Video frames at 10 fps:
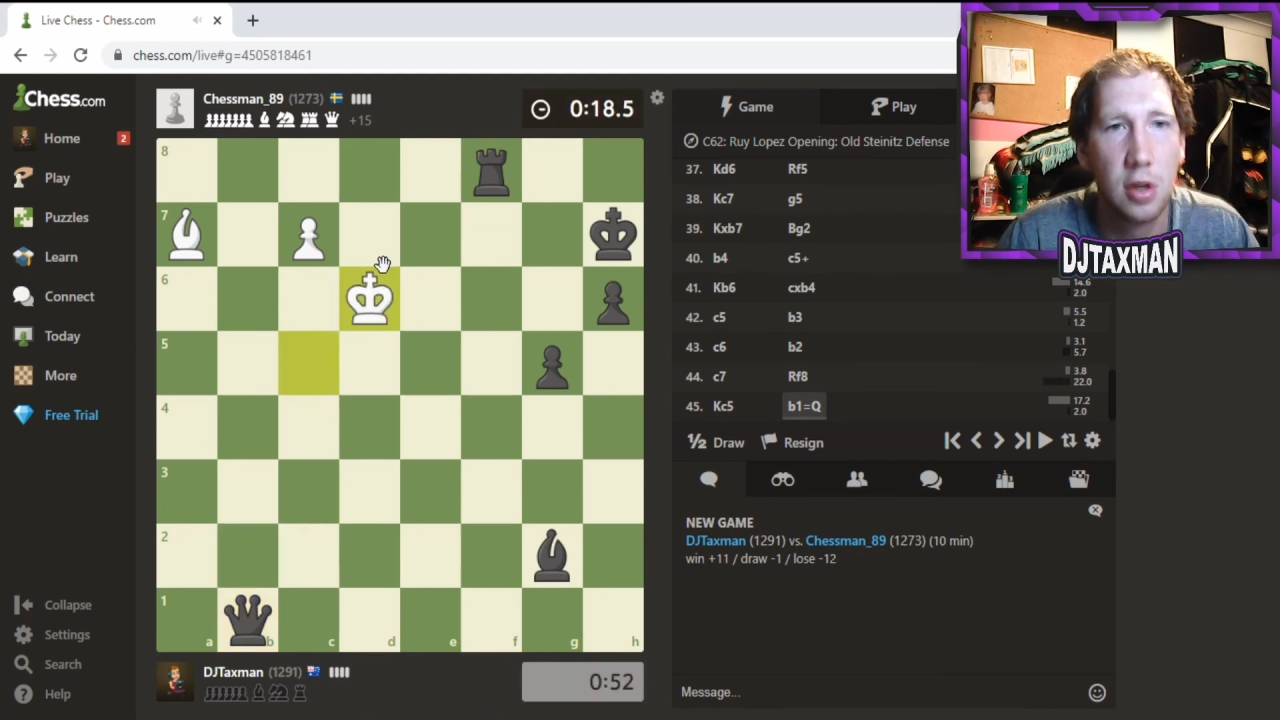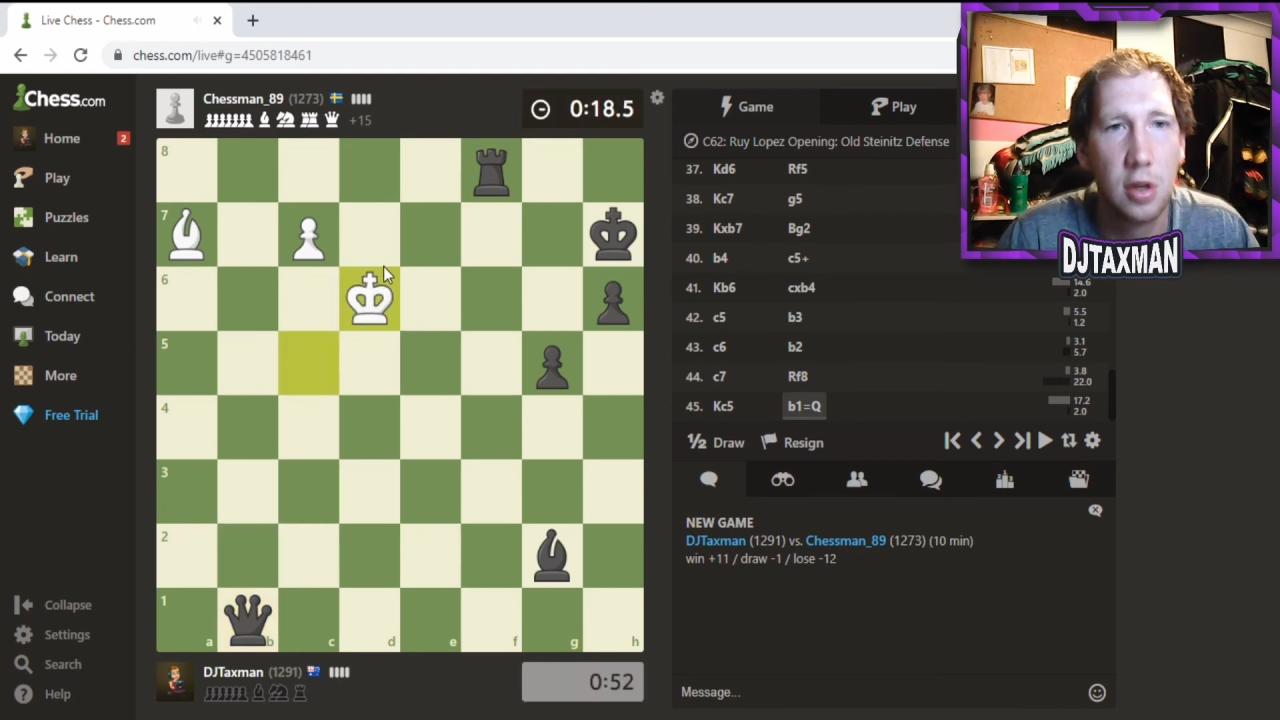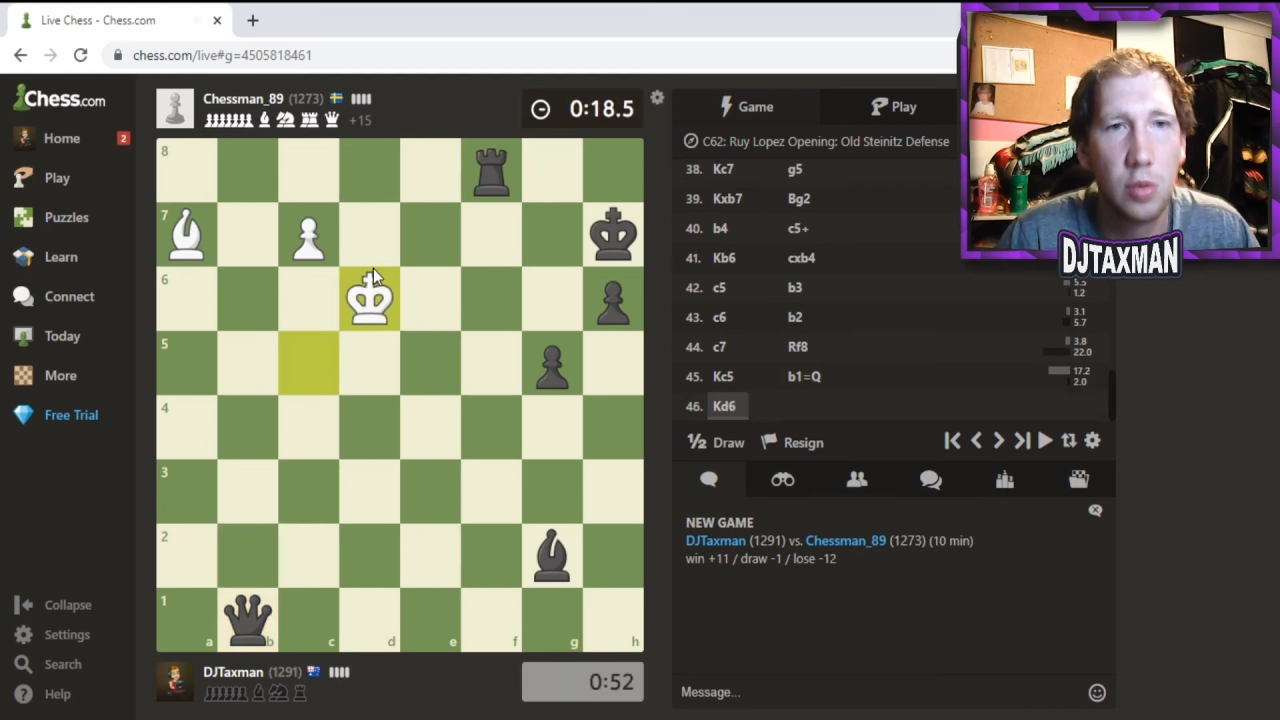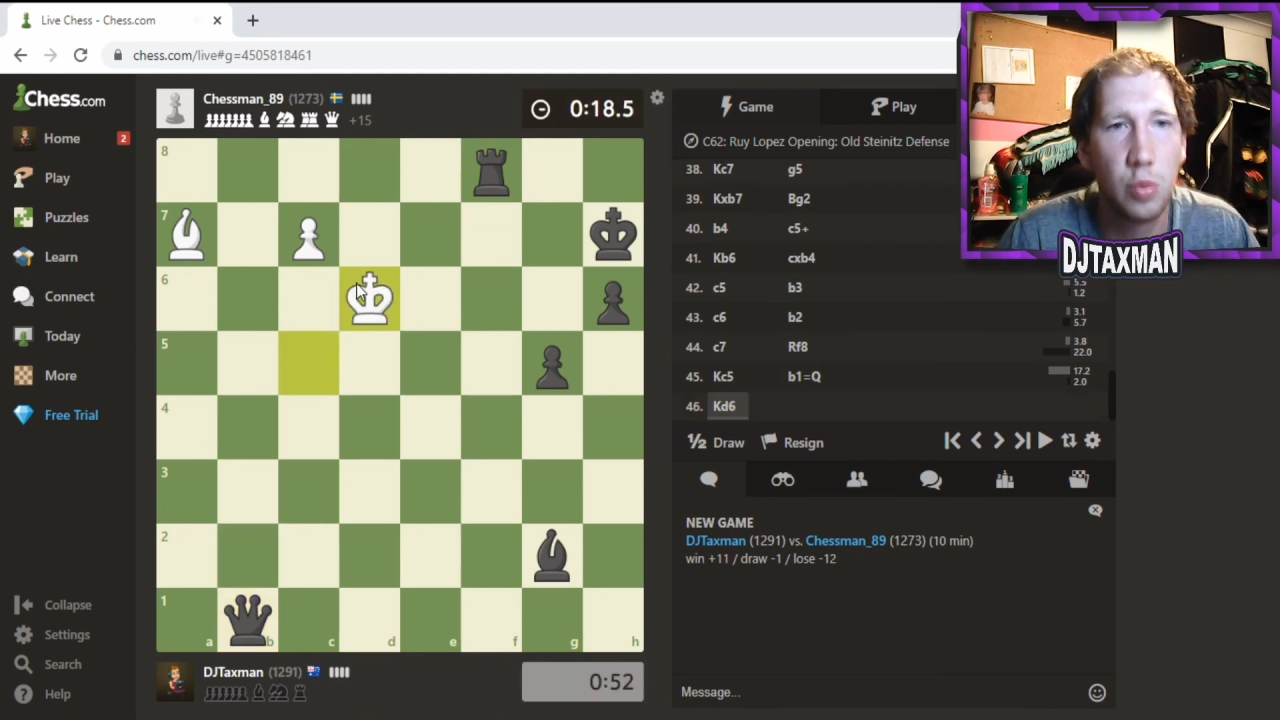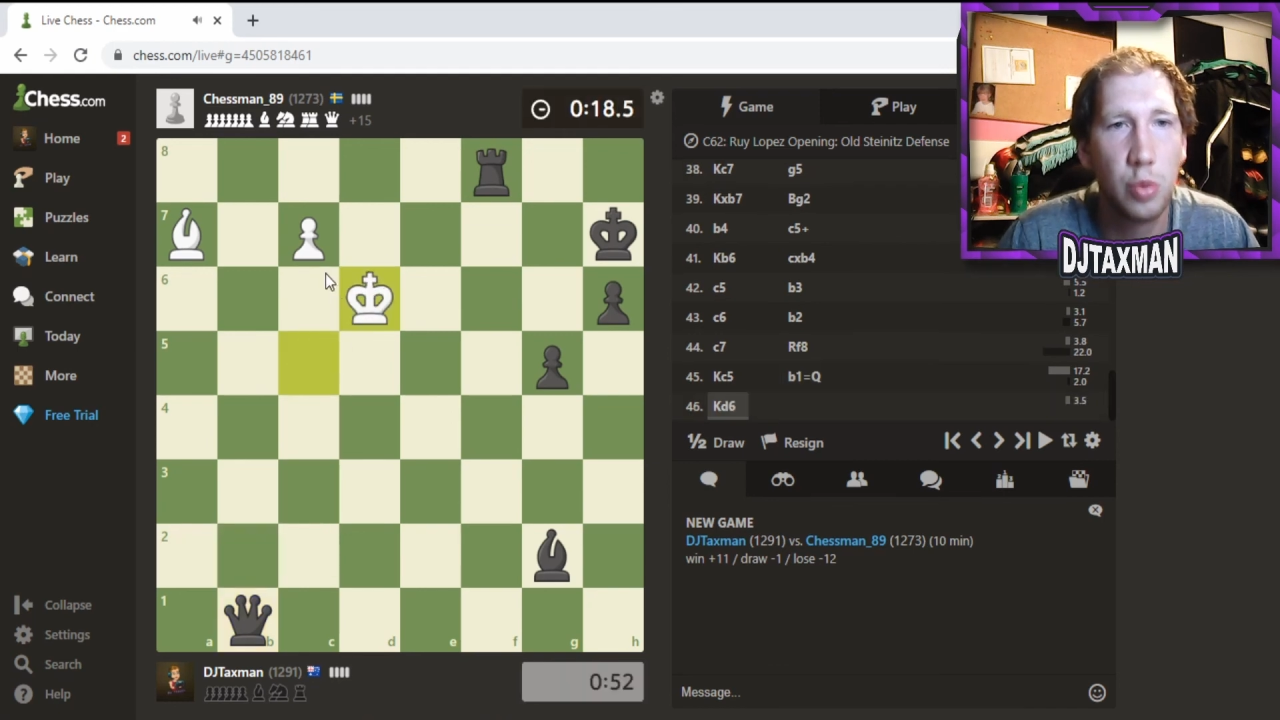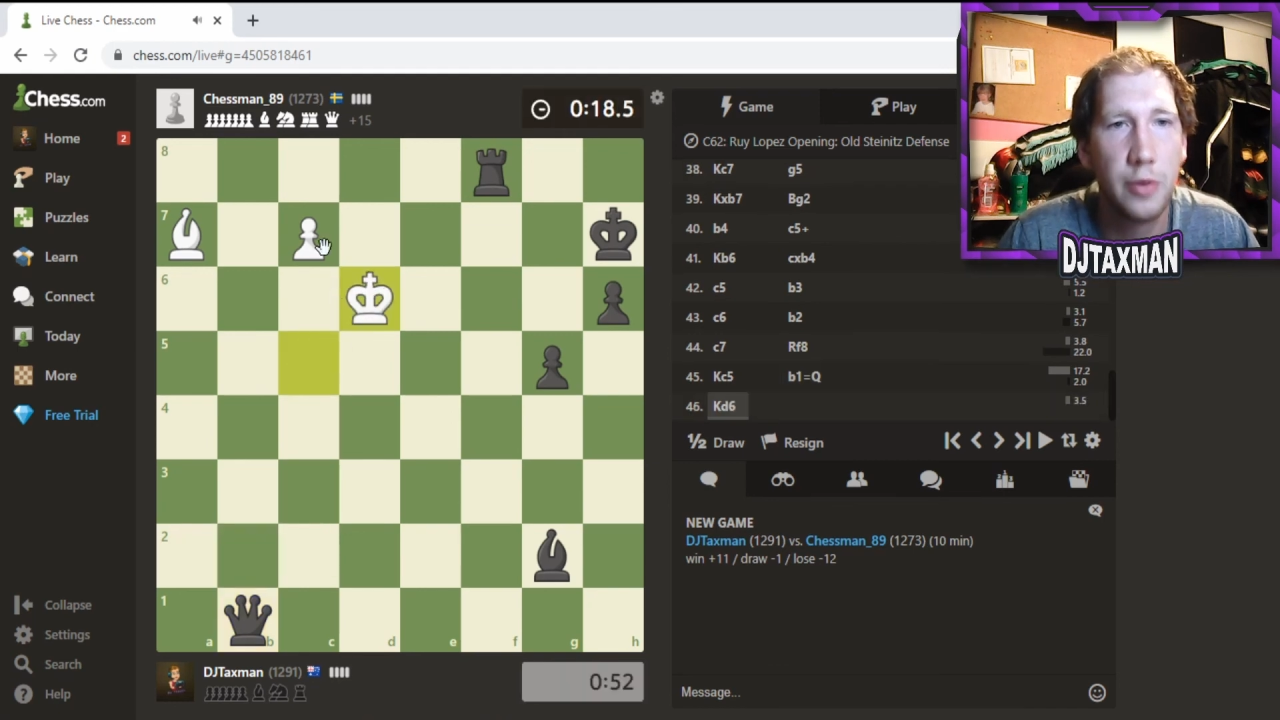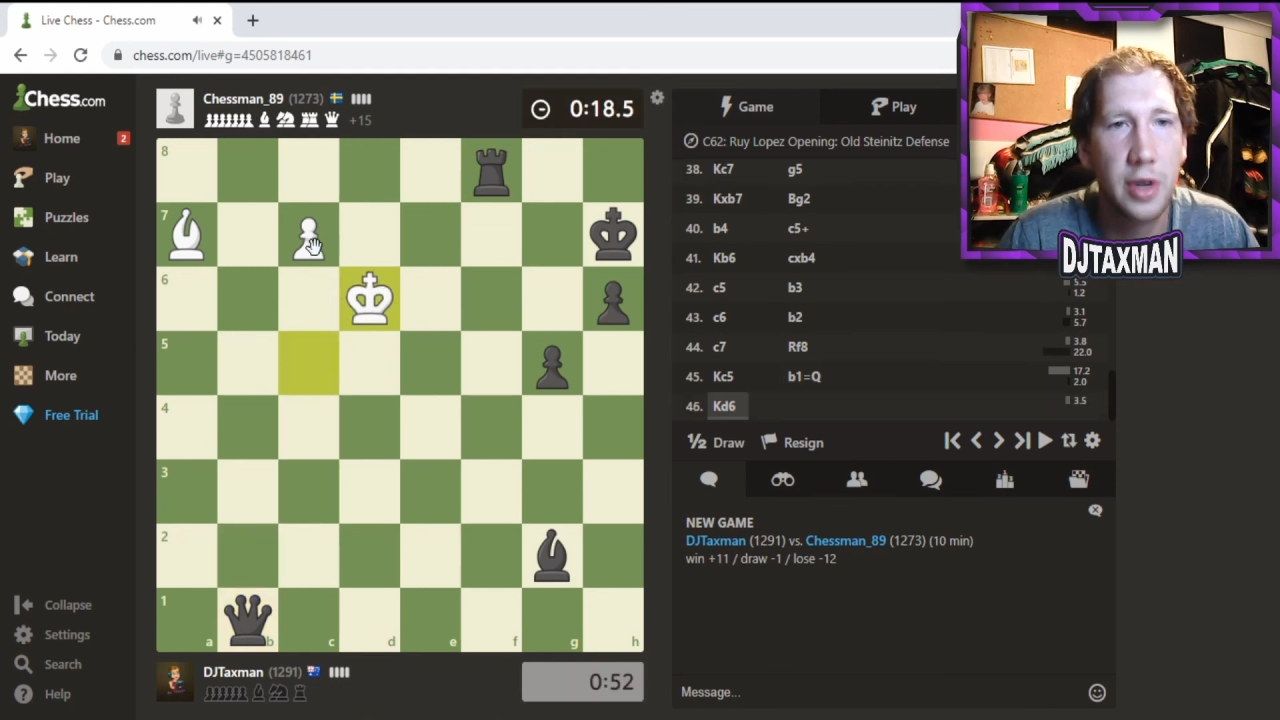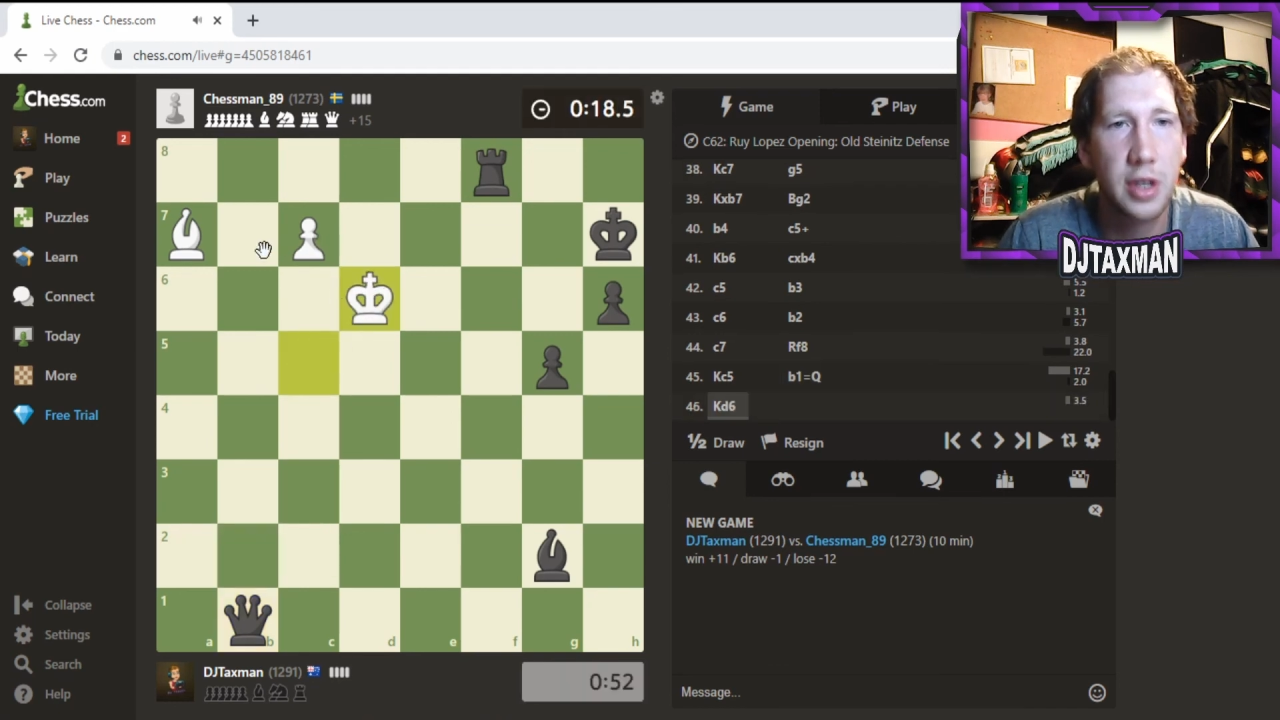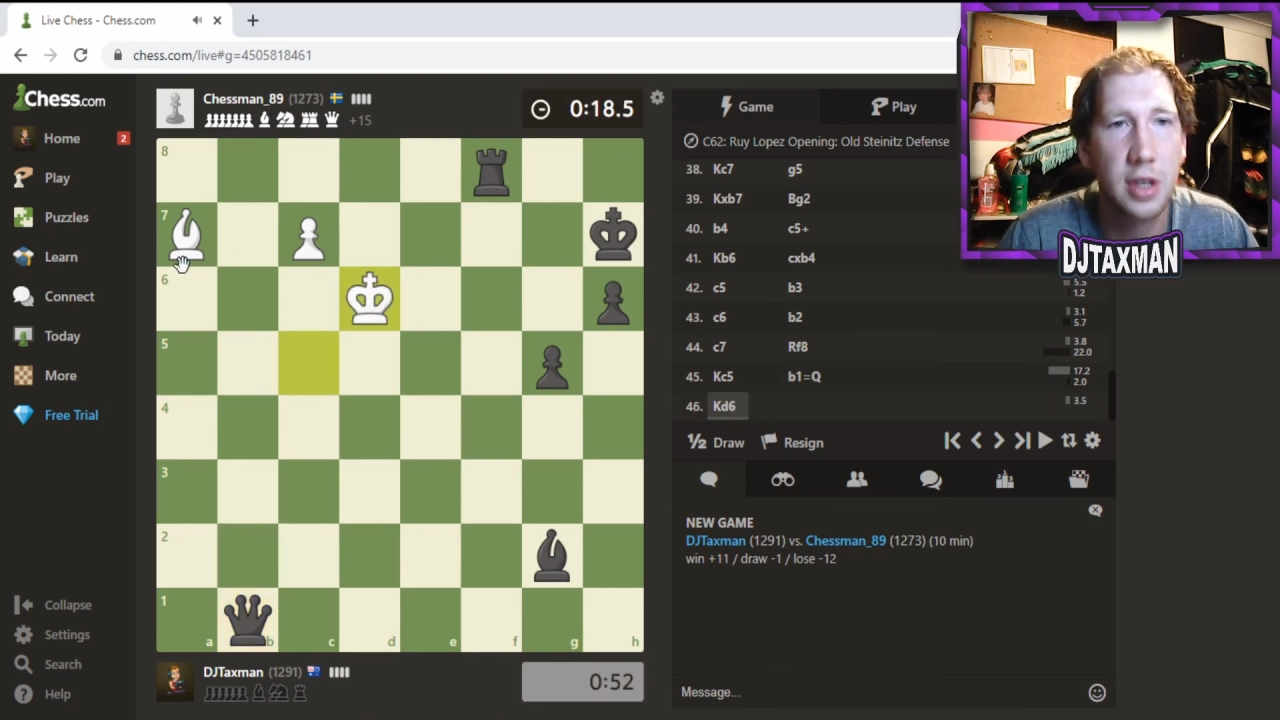We'll move our king